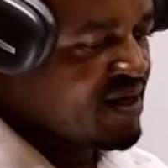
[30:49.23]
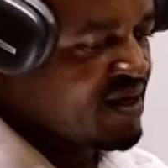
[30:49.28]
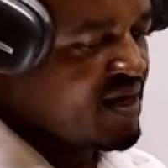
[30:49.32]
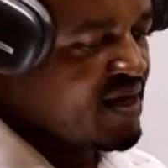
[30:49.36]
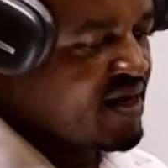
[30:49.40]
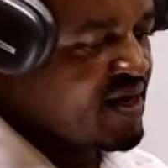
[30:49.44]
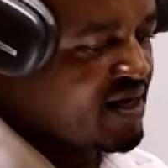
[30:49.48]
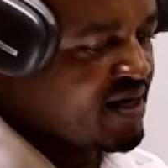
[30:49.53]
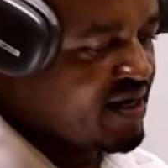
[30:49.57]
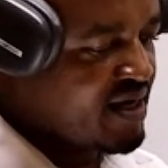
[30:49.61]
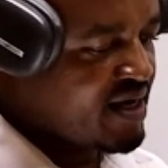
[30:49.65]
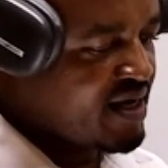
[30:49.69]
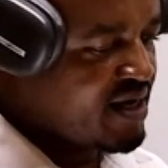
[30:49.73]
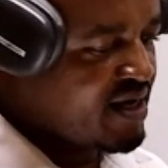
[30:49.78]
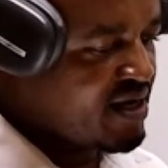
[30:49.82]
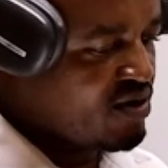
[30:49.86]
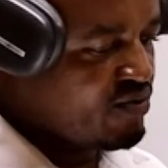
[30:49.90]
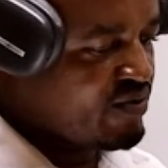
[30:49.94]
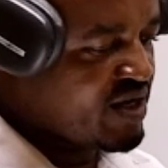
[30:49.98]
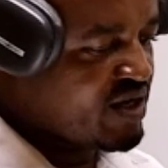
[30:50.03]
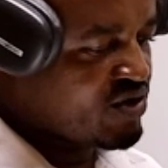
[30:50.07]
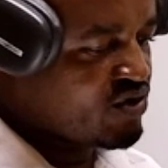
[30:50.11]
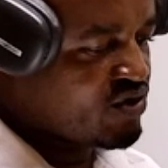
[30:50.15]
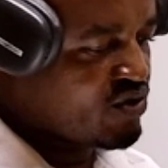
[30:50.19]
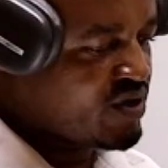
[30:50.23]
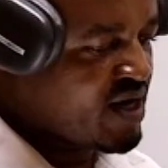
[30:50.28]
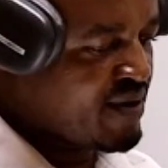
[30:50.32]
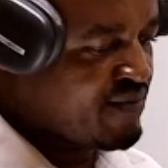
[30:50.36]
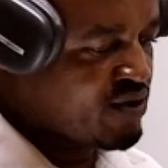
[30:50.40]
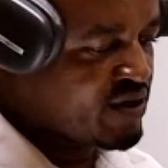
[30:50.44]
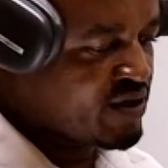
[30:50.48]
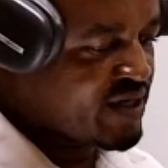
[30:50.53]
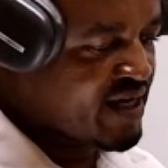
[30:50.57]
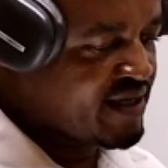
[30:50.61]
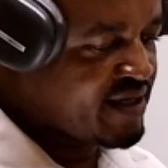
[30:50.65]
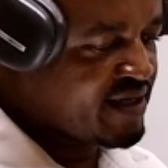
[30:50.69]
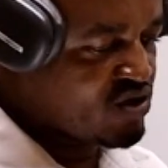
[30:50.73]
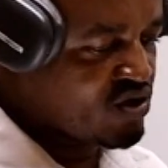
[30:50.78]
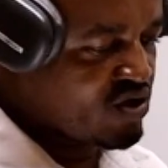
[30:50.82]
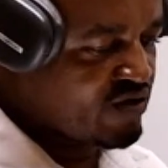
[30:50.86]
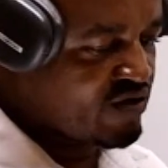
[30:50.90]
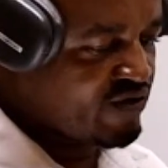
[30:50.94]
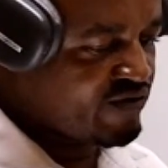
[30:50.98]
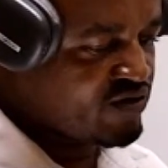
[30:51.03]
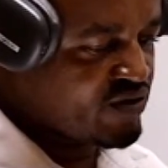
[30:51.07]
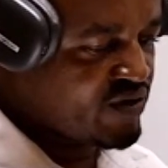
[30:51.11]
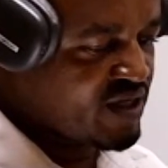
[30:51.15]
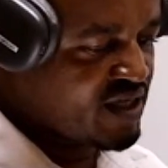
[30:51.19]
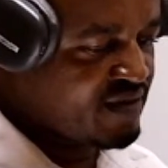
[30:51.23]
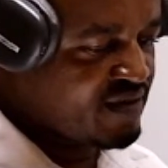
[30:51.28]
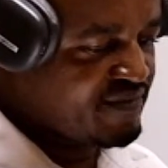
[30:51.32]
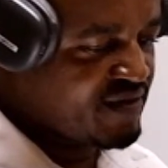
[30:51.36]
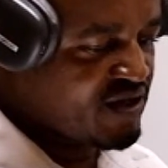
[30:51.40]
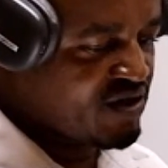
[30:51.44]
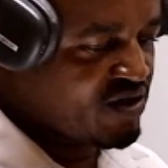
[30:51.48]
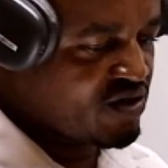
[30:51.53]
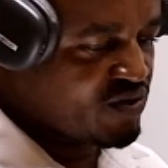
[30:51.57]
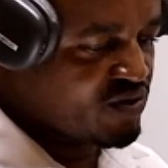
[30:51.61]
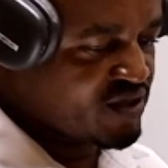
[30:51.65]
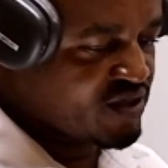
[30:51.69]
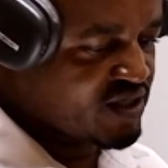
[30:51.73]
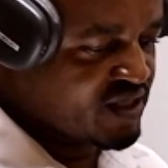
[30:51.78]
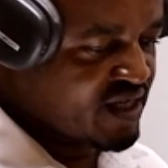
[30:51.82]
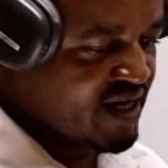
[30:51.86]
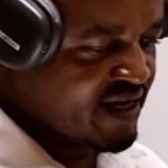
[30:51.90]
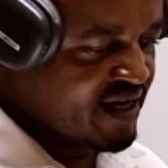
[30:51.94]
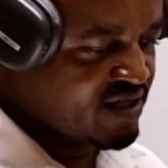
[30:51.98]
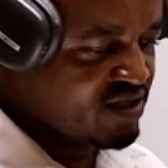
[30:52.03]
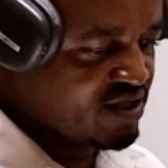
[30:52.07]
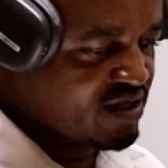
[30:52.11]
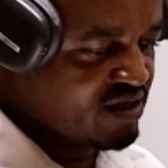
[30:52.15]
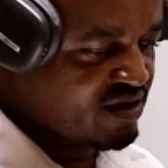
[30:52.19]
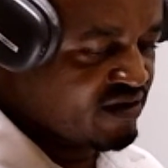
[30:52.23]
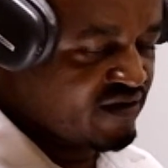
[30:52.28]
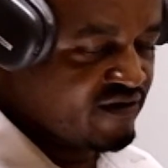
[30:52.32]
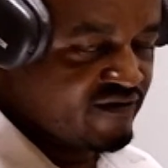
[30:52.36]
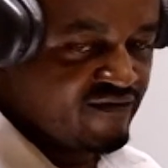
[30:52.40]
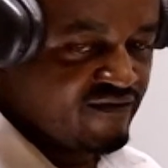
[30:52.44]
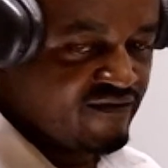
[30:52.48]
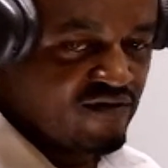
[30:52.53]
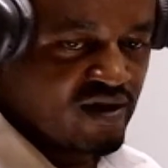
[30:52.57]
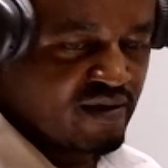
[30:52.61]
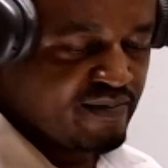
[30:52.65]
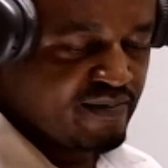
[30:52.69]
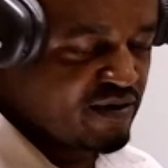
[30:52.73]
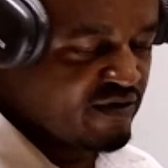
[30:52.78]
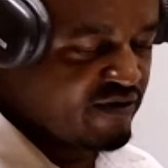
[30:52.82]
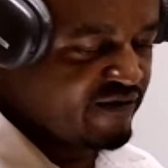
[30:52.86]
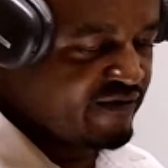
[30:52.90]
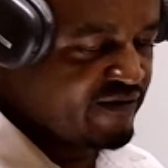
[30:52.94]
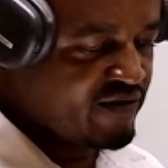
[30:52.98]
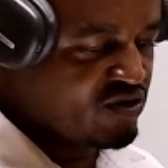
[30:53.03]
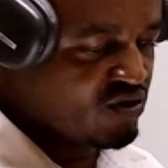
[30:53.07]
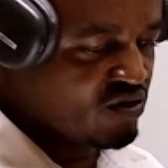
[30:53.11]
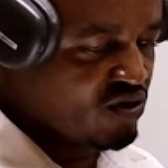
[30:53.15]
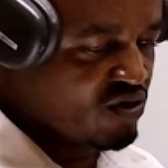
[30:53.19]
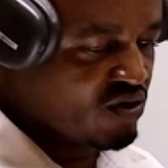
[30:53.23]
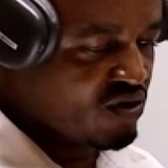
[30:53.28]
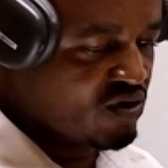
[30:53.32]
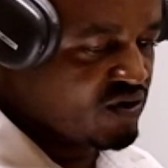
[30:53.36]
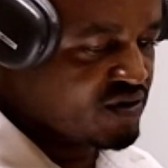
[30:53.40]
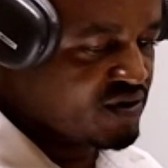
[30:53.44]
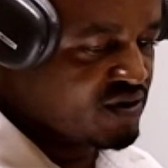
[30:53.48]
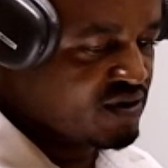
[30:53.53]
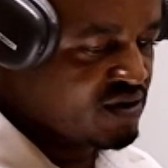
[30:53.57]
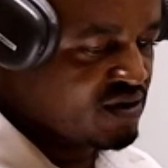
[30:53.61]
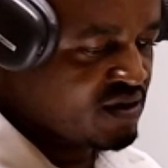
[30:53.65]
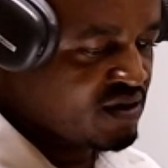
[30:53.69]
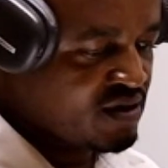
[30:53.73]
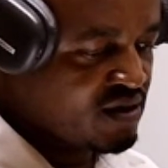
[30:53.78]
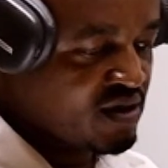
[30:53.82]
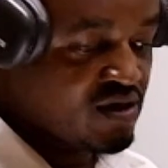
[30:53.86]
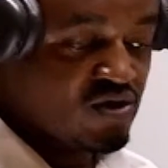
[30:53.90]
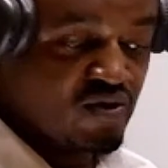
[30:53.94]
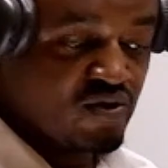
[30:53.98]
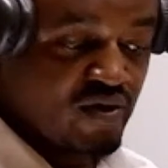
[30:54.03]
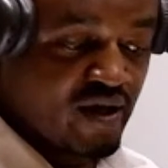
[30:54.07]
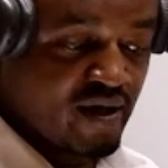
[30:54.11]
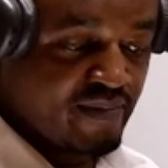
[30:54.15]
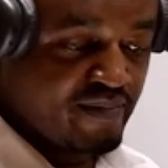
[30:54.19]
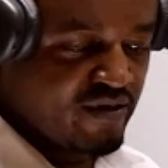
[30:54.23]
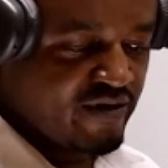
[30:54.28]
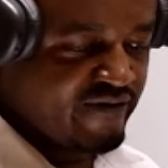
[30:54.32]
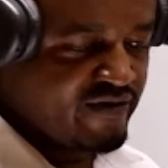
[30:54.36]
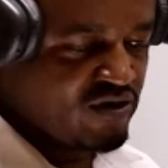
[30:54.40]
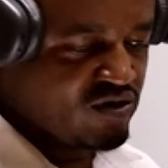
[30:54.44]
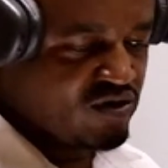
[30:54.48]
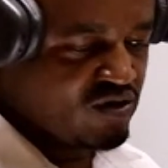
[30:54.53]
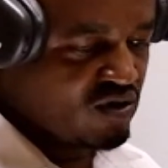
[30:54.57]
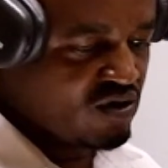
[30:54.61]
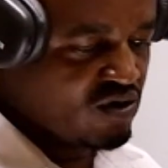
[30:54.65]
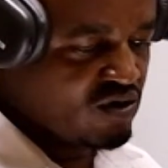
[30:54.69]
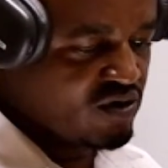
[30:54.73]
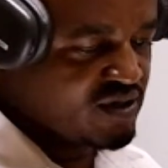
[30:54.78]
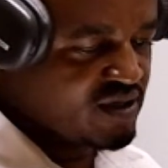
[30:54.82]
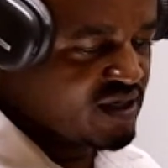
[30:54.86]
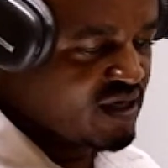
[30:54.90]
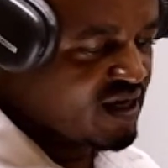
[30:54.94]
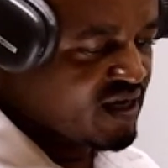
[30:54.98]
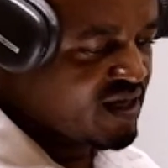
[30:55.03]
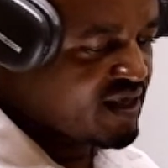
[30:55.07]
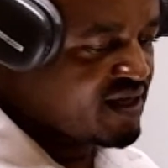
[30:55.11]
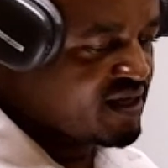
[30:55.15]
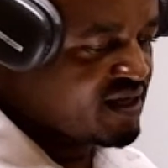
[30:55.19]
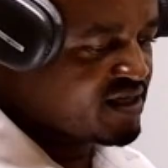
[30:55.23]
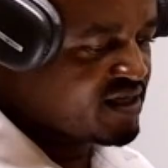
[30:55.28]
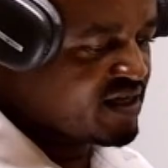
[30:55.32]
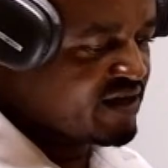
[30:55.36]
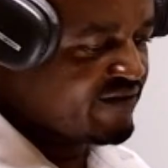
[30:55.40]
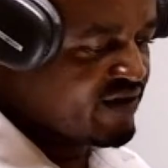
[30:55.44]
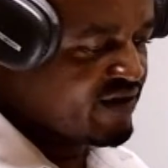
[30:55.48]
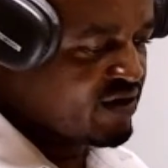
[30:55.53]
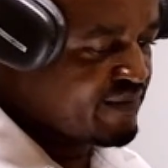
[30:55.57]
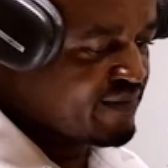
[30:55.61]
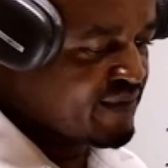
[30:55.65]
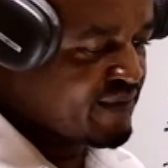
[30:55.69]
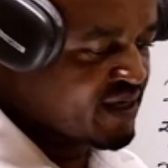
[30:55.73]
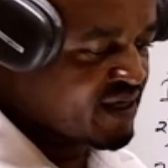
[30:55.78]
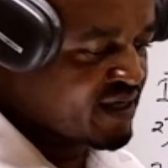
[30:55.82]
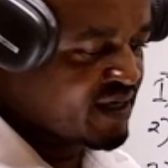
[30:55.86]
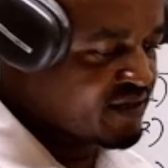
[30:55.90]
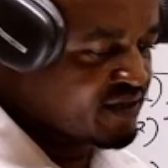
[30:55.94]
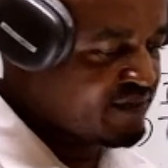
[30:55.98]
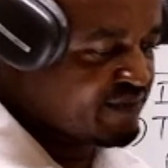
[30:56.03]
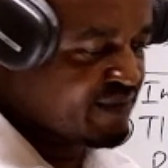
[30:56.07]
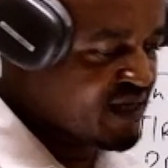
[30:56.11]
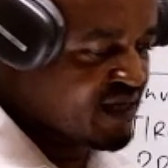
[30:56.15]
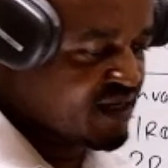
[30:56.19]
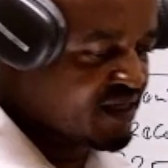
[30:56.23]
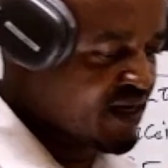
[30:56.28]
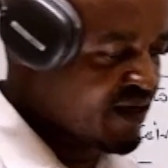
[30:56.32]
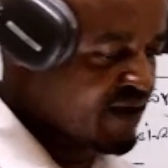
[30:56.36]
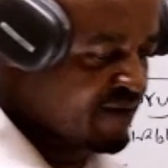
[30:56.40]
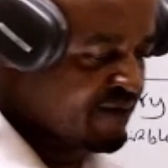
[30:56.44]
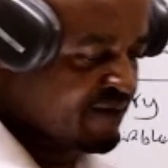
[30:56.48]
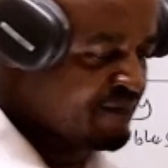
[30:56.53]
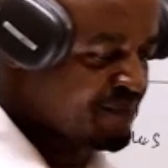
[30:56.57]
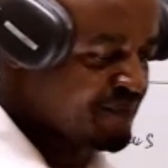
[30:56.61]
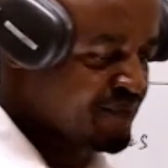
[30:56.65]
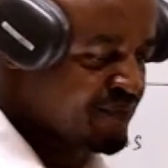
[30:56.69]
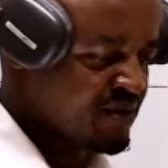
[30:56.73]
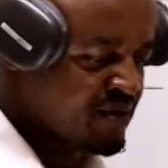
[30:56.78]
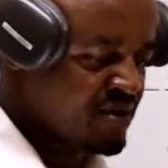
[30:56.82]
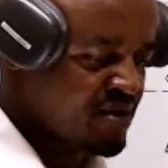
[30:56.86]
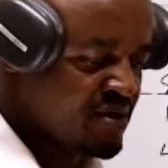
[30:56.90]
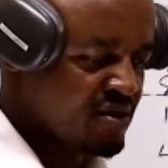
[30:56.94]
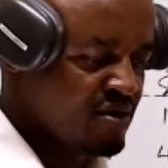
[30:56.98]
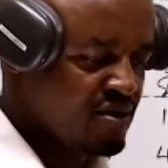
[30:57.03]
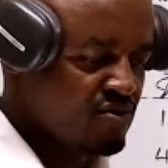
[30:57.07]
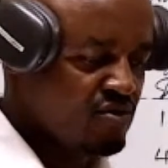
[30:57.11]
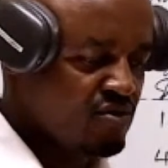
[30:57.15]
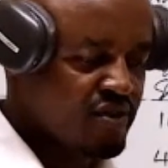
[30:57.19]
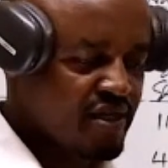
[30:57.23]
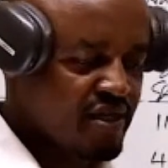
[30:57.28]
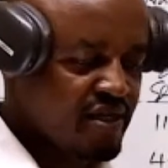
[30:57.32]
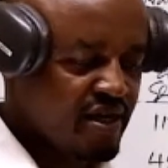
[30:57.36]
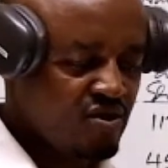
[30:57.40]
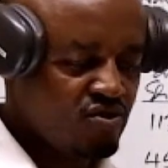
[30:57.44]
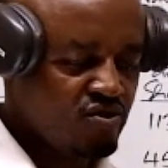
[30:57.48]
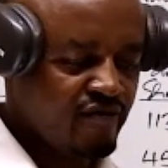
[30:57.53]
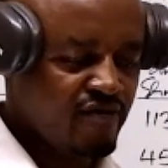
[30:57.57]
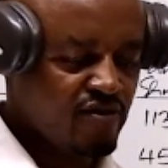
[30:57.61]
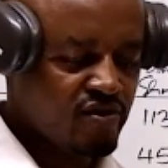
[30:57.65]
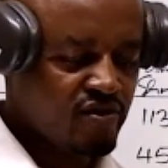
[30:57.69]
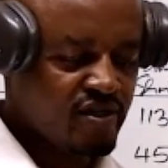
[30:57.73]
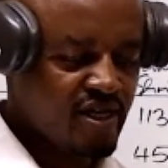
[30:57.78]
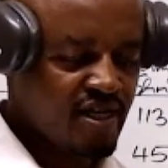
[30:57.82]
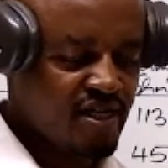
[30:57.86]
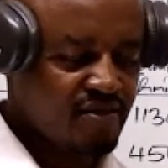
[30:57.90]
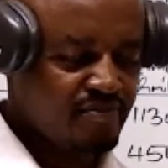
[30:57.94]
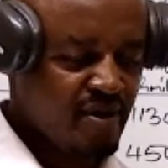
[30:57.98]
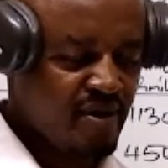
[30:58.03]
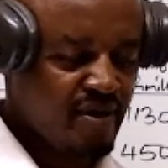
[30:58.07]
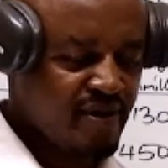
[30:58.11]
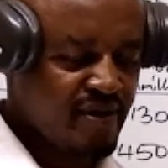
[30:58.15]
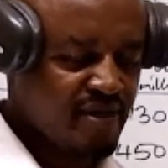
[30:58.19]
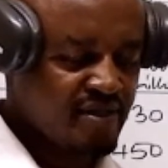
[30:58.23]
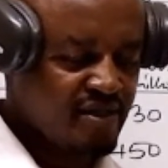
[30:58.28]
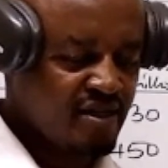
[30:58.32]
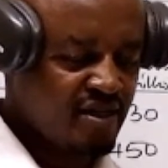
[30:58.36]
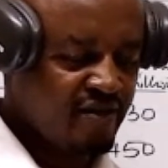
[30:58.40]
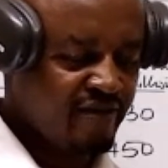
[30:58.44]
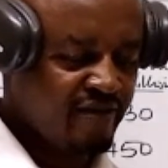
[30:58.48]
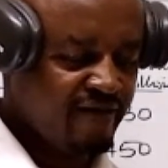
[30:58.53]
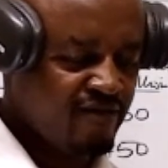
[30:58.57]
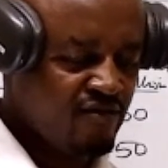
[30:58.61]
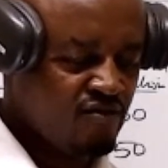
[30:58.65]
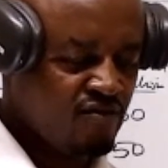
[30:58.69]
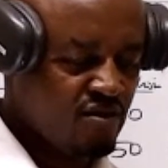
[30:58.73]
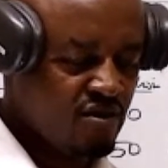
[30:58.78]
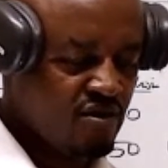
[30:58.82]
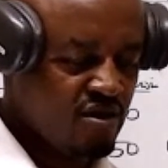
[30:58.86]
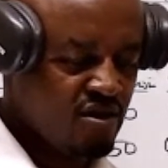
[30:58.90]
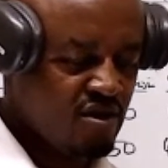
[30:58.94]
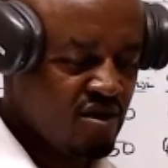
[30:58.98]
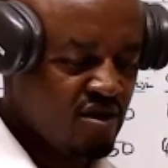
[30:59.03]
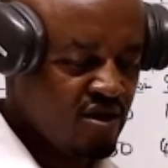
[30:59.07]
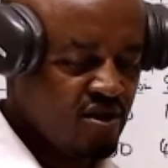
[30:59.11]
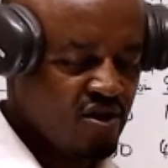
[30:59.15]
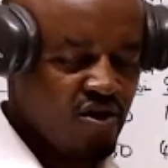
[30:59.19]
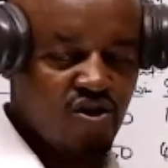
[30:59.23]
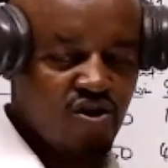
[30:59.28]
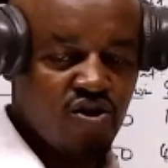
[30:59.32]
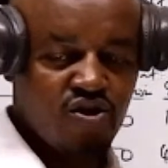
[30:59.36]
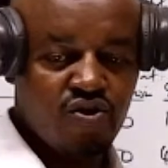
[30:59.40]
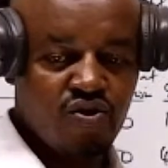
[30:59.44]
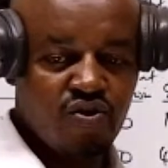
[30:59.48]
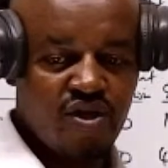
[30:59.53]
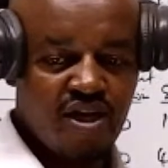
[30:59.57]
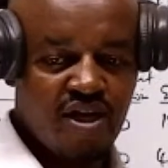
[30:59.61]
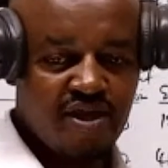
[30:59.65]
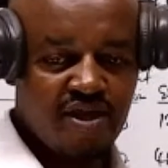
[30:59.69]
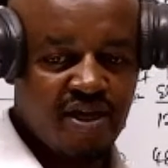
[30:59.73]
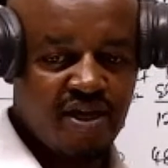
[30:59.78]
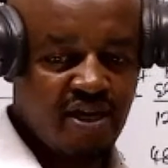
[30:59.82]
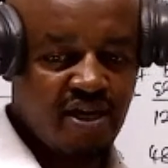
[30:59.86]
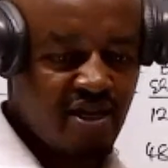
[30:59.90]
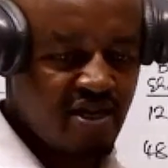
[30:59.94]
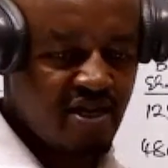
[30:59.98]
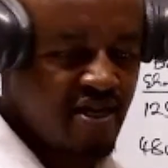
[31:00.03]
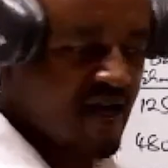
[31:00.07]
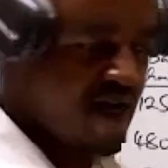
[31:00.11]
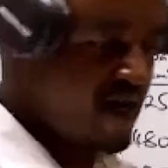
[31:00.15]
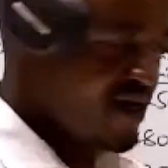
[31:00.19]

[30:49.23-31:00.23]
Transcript: and we are told amortization of 20 million was charged for the profit or loss, to the profit or loss. This development expenditure was allowed for tax purpose in full during the year.